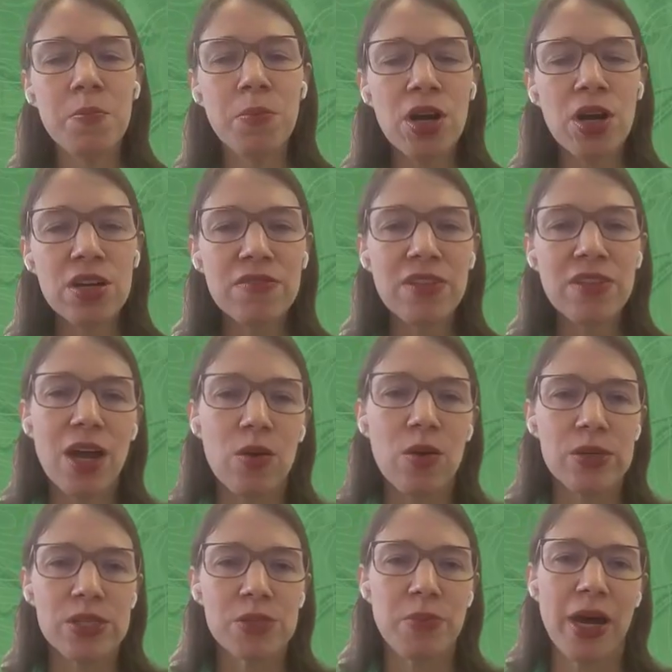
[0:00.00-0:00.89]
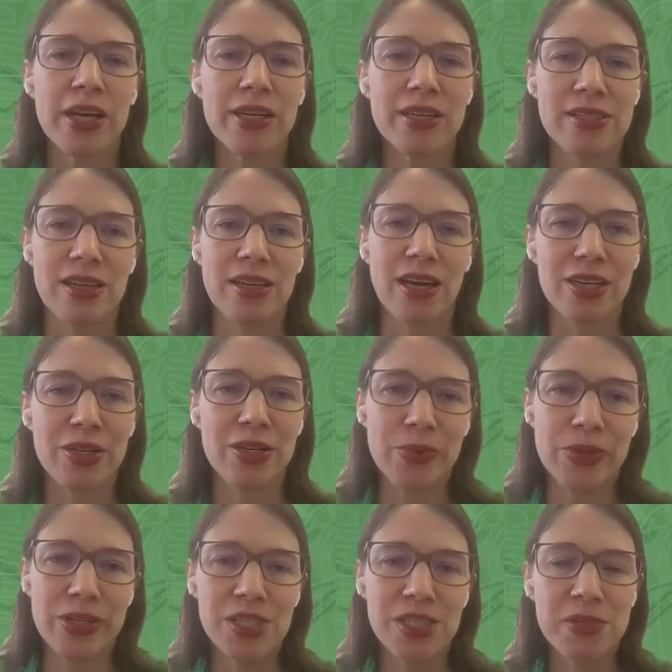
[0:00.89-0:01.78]
And part of that was by design.
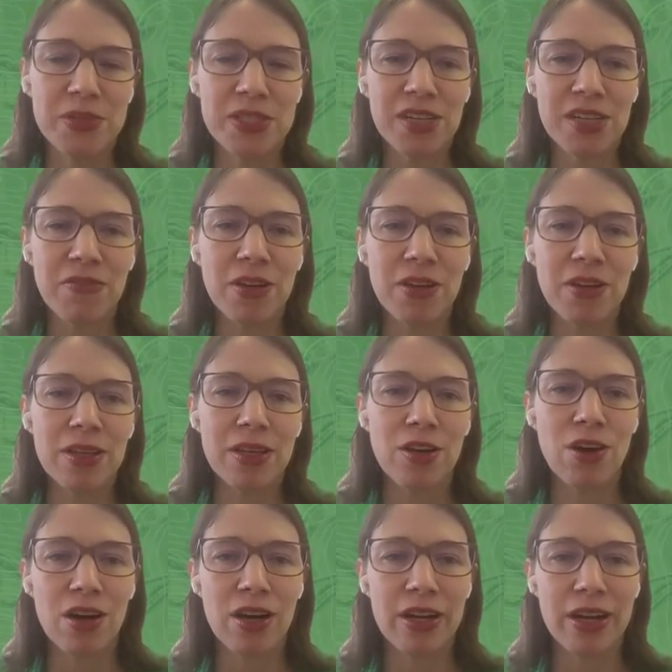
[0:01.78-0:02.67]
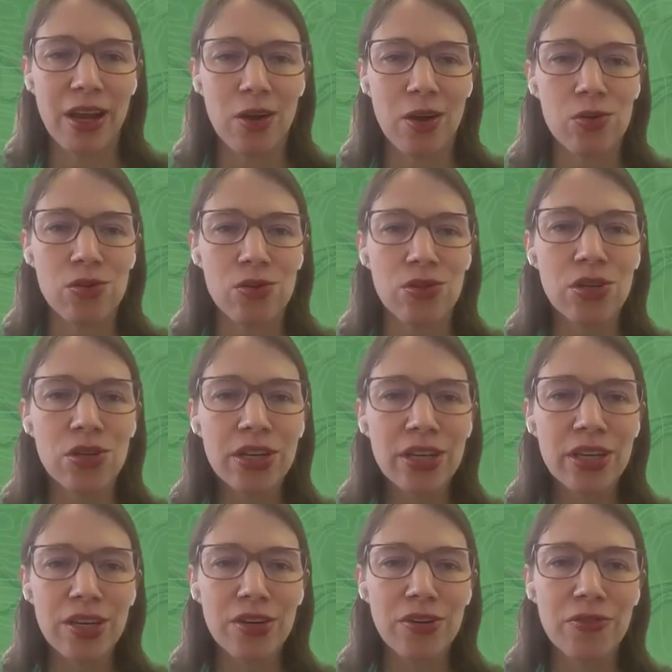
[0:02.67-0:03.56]
We had specifically gone out
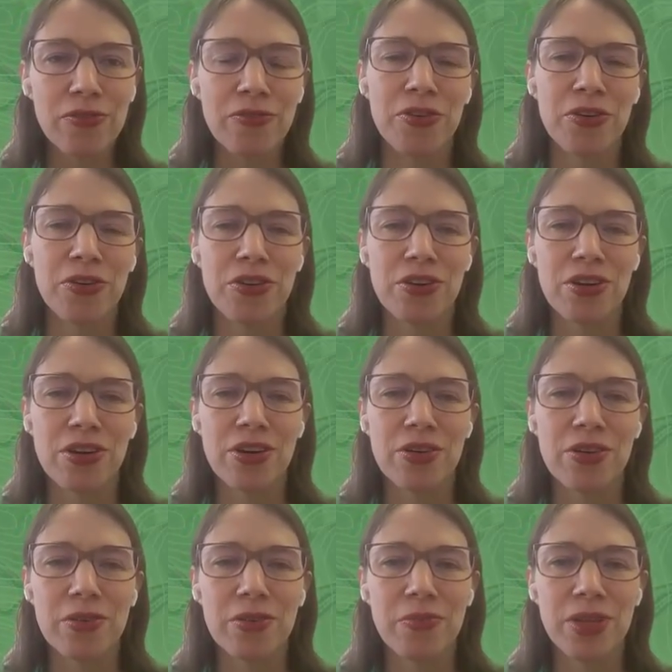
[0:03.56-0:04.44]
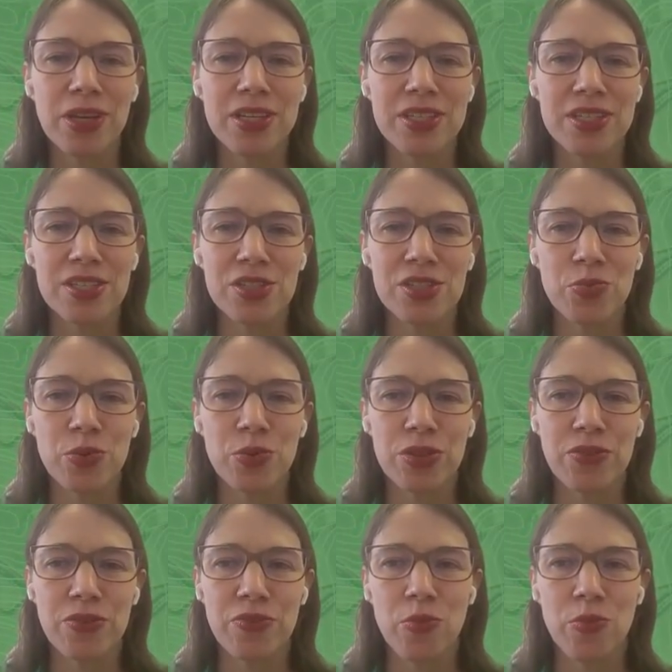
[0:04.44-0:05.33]
looking for places
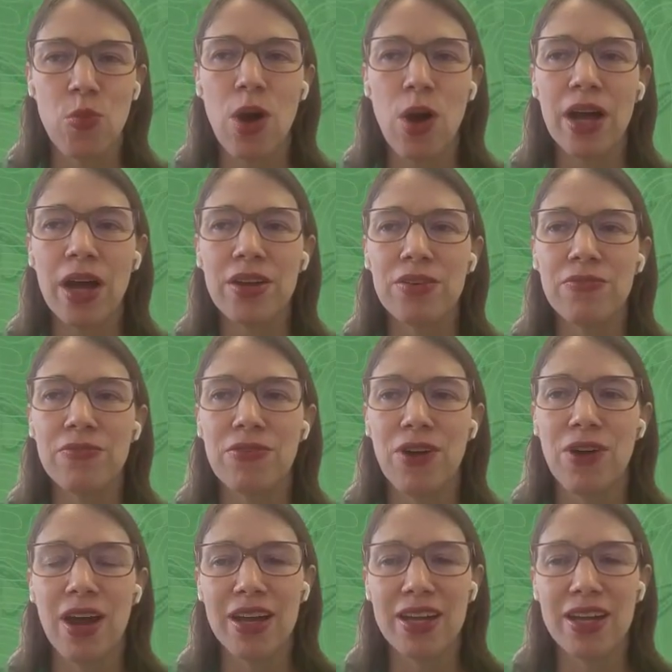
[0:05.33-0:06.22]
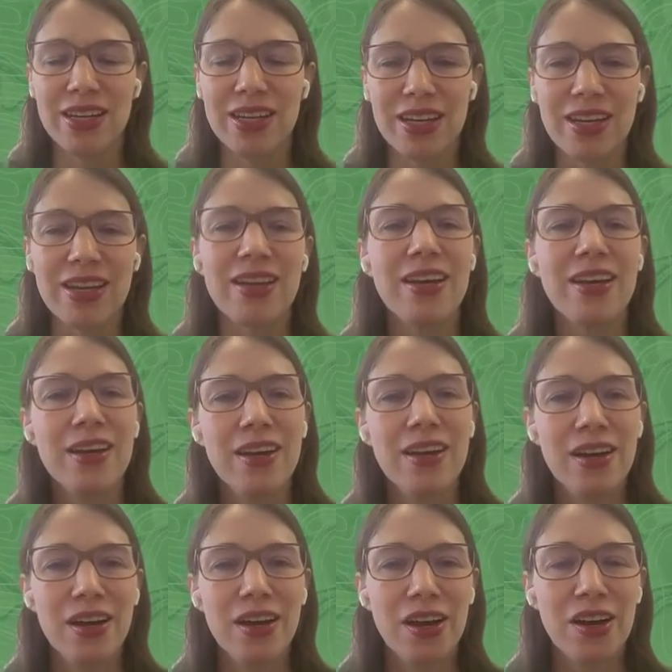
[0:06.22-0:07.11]
with a wider variety
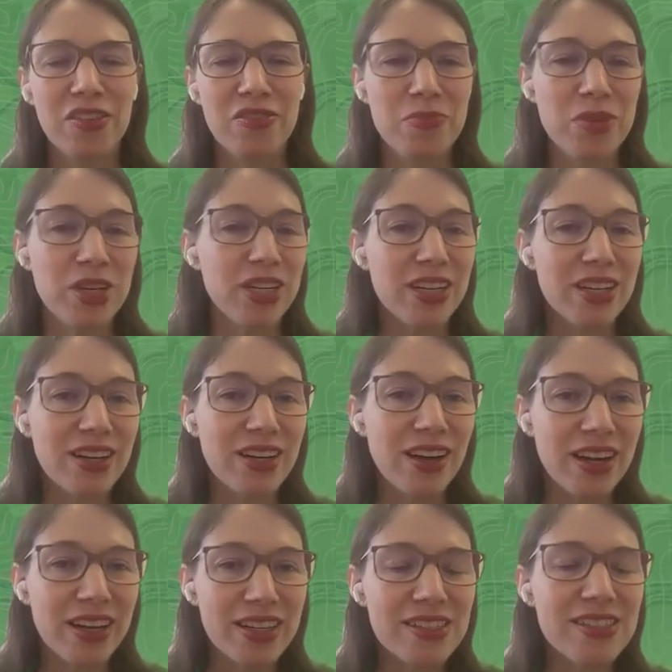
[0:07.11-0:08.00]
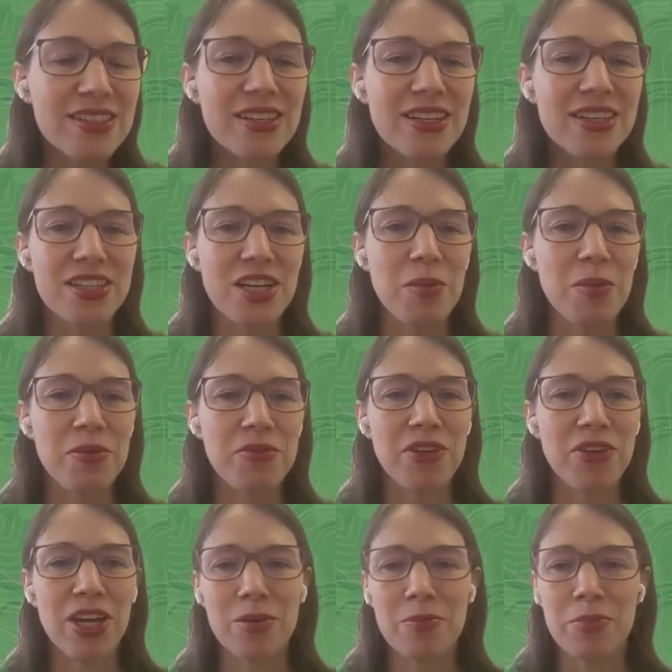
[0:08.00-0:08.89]
of median heights and top
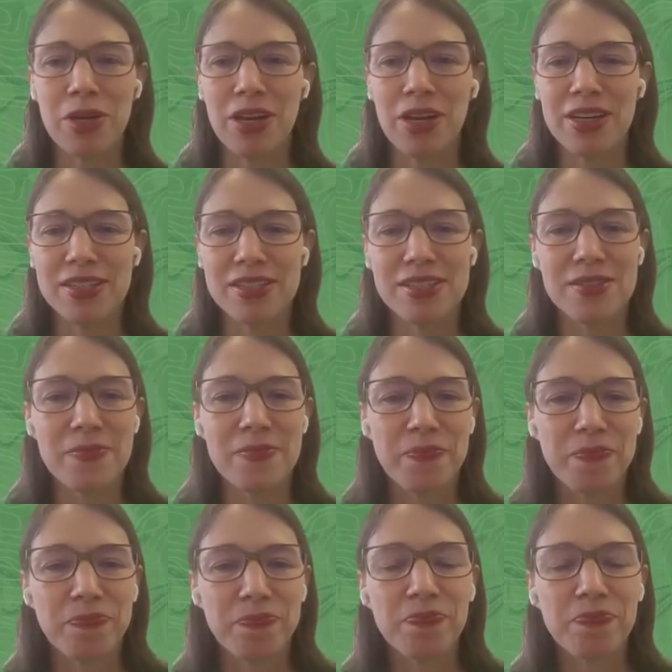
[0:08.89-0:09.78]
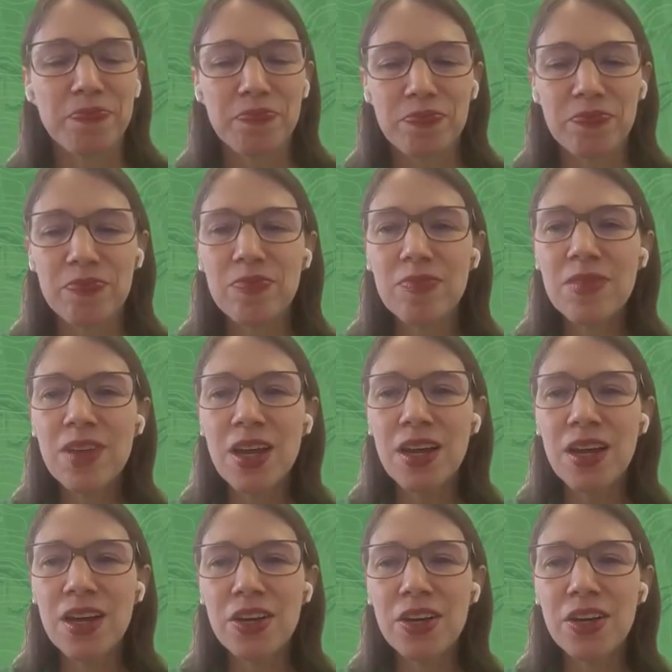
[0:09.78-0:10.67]
of canopy heights.
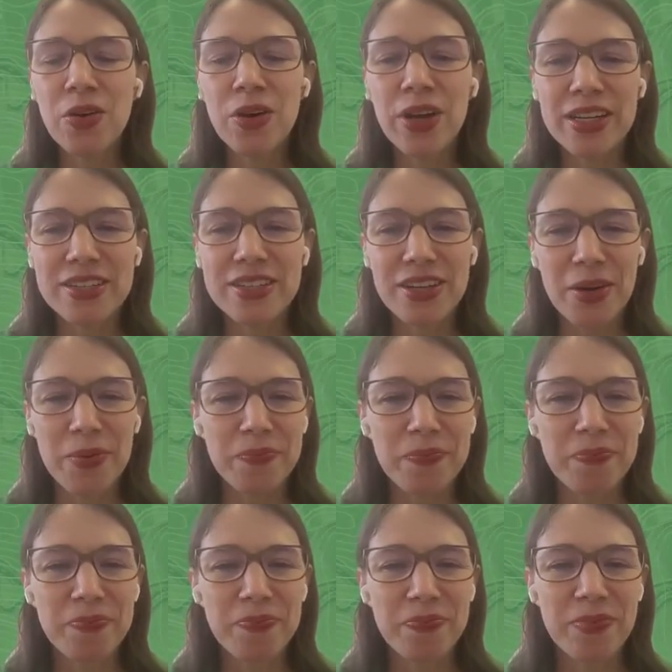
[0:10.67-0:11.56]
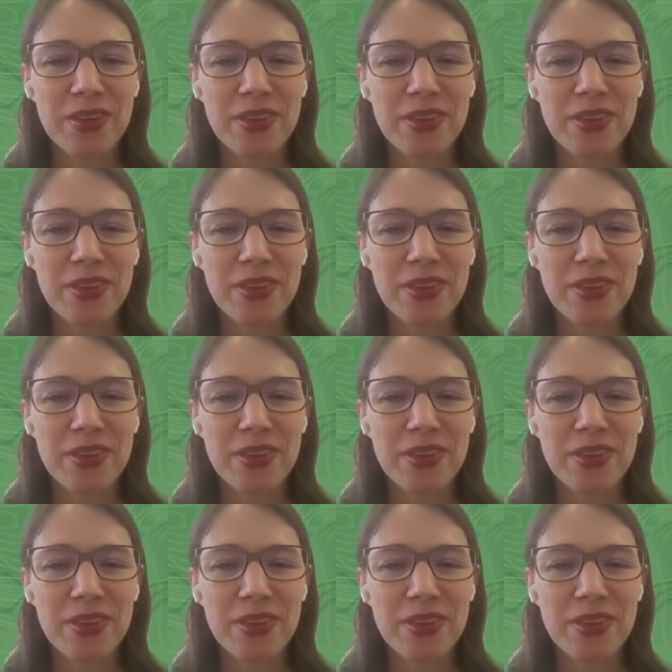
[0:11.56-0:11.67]
Go ahead, Tom.